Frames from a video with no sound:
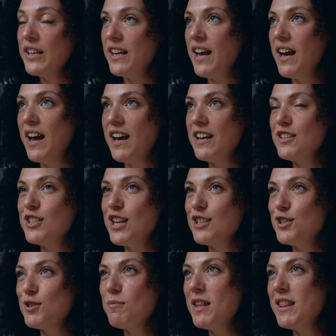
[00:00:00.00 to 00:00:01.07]
Yeah,
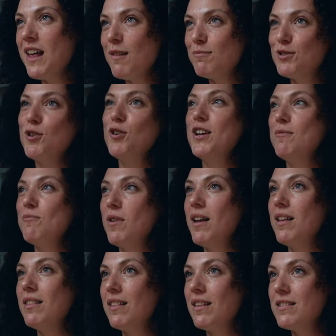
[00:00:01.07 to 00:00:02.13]
it's something that I'm toying
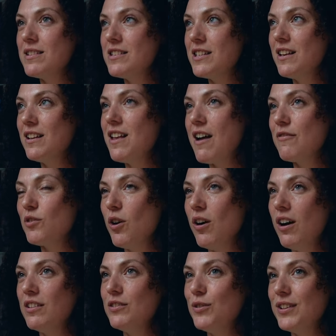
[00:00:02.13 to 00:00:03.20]
with. There's still I've
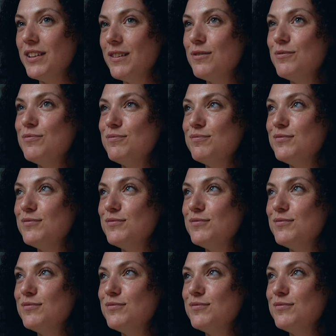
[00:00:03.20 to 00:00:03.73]
got another